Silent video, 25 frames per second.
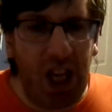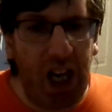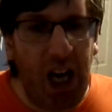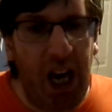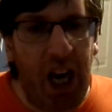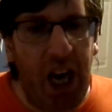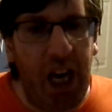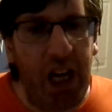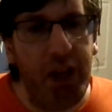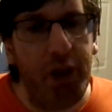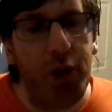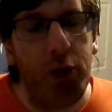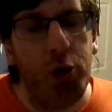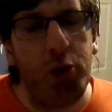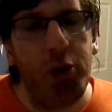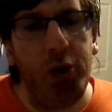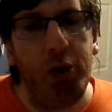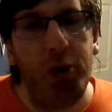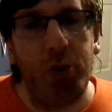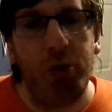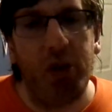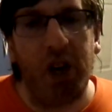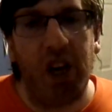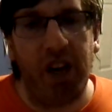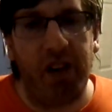I know
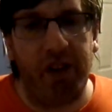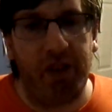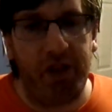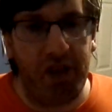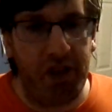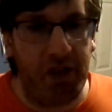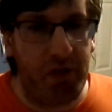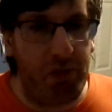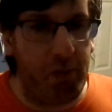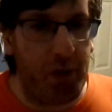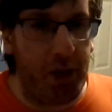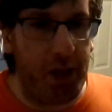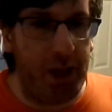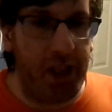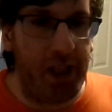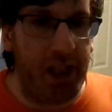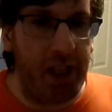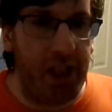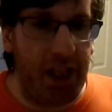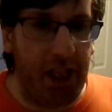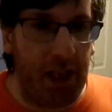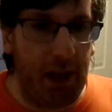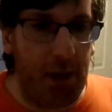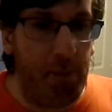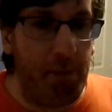you guys just want
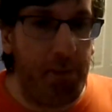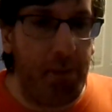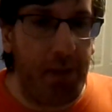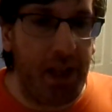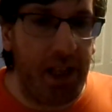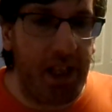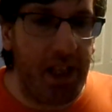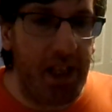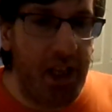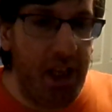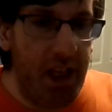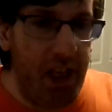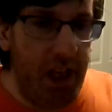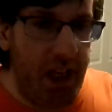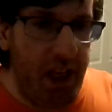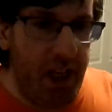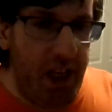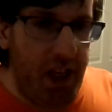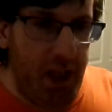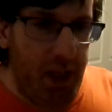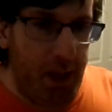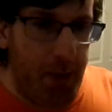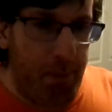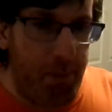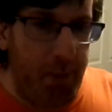to help me
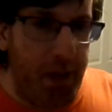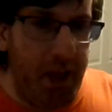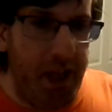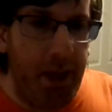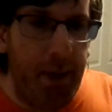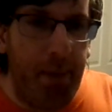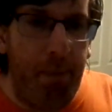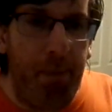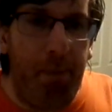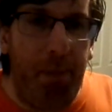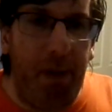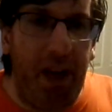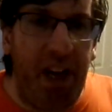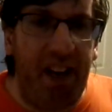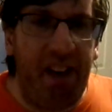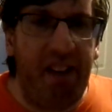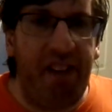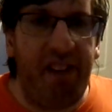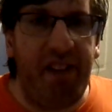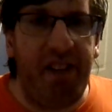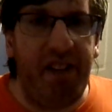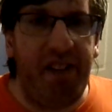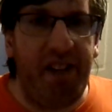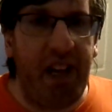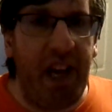be the
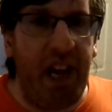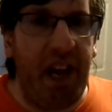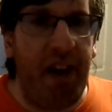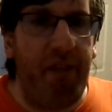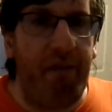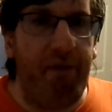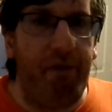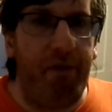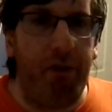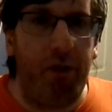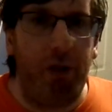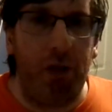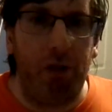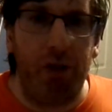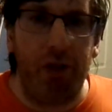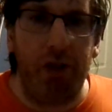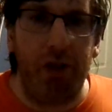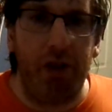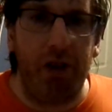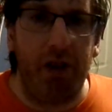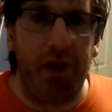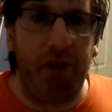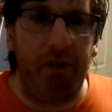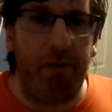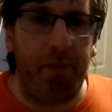best damn
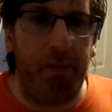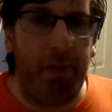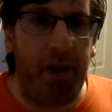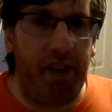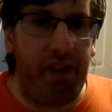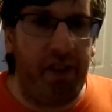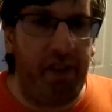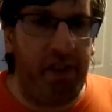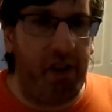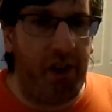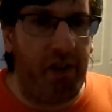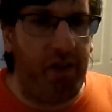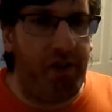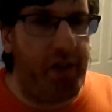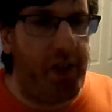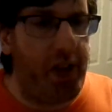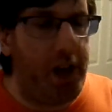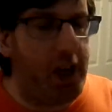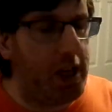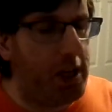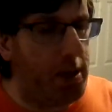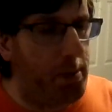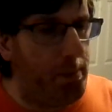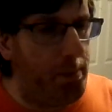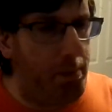version of myself that I
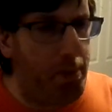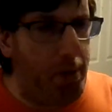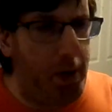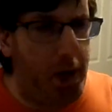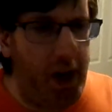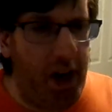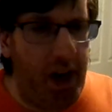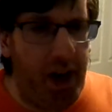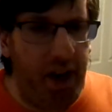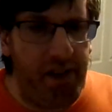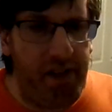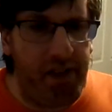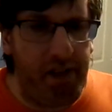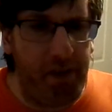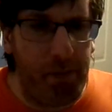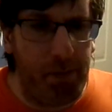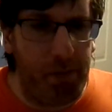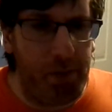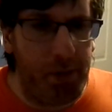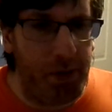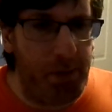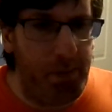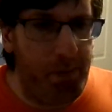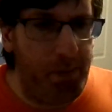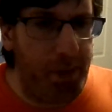can
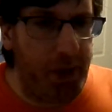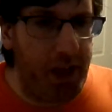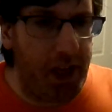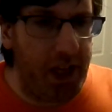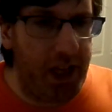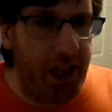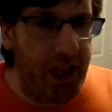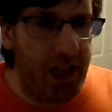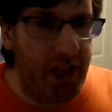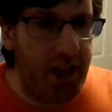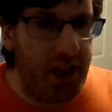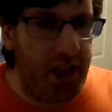possibly be.